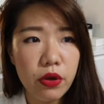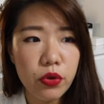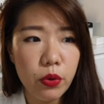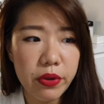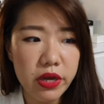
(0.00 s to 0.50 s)

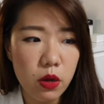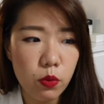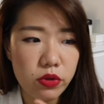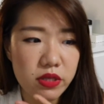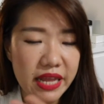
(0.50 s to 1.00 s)

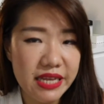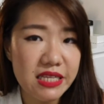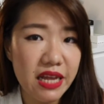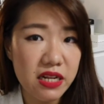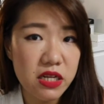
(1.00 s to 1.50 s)
will less
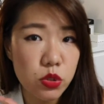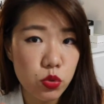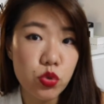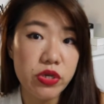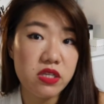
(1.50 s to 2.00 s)
likely to
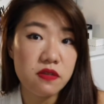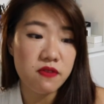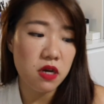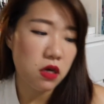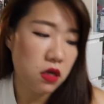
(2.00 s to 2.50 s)

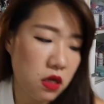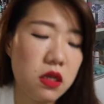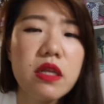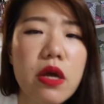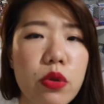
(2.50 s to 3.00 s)
transfer.
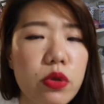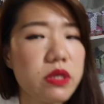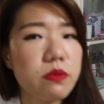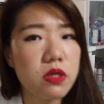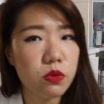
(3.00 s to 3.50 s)
Now
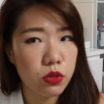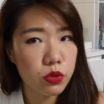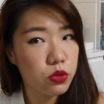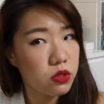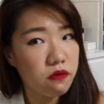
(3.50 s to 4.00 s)
sometimes when you
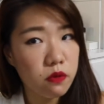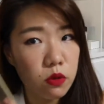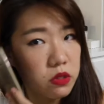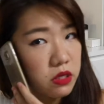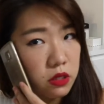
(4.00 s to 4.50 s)
use your
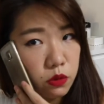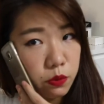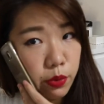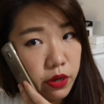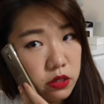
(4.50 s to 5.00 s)
phone and then you
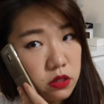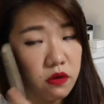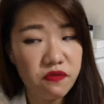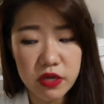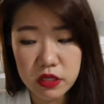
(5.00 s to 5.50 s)
press your
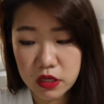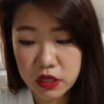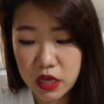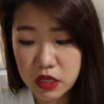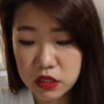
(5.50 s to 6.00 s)
face
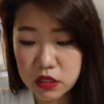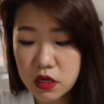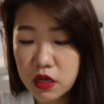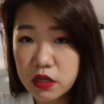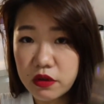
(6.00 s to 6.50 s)
against
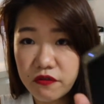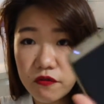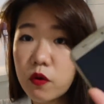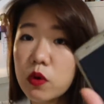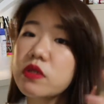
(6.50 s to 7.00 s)
the
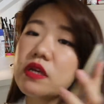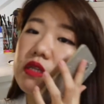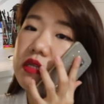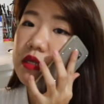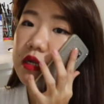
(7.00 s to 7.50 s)
phone
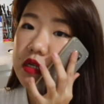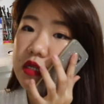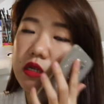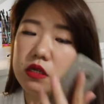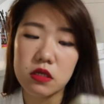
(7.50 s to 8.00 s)
and such
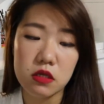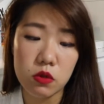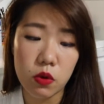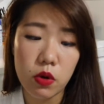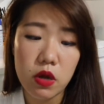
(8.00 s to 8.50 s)
things.
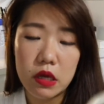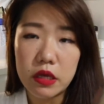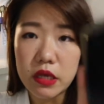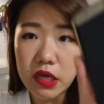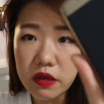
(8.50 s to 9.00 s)
So
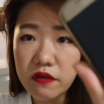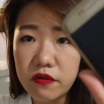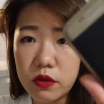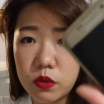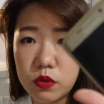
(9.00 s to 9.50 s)
if
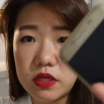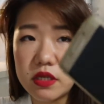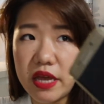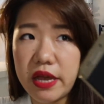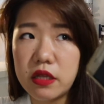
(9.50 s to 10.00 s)
you
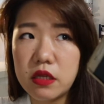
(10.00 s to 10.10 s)
set